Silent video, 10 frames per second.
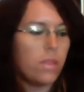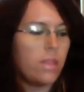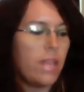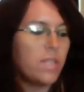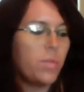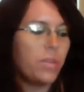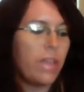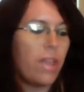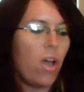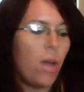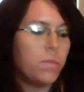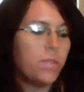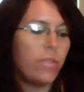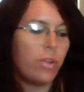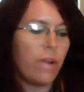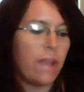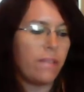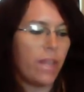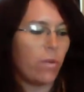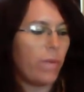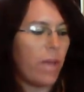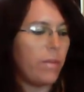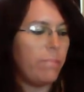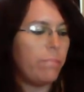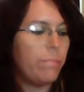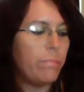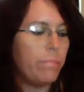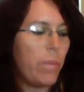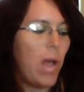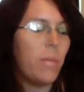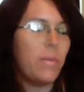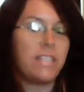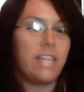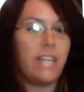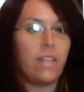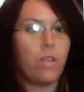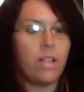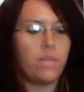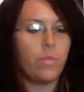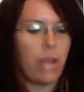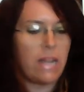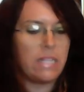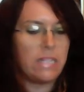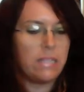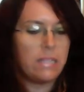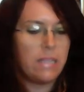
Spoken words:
The next Burlette hops over the ground like a rabbit. Papa is getting lots of practice.